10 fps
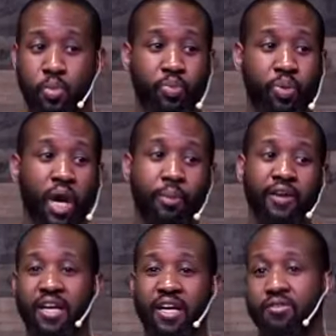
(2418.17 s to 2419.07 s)
You
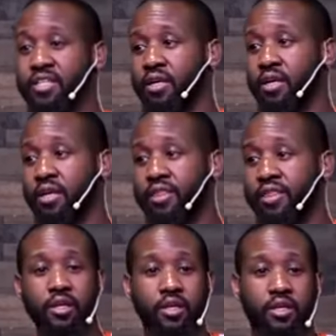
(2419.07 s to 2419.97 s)
probably have never really seen a
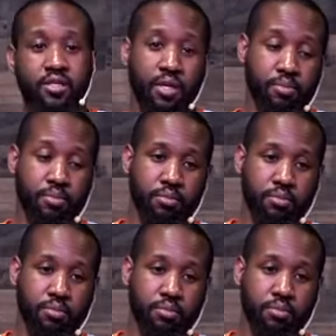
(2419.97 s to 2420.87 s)
thunderstorm
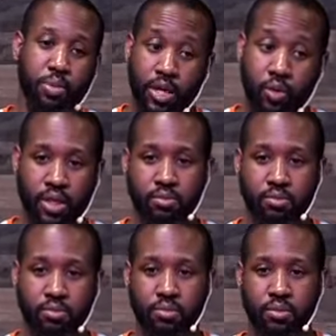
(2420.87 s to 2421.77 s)
to begin
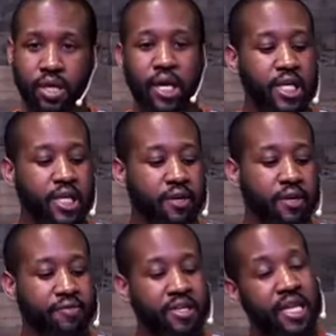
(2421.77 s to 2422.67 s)
with.
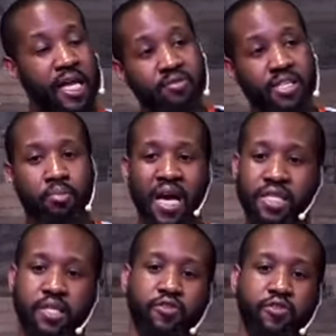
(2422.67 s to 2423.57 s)
You've never seen
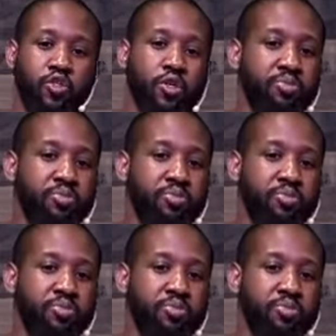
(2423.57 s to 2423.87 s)
a massive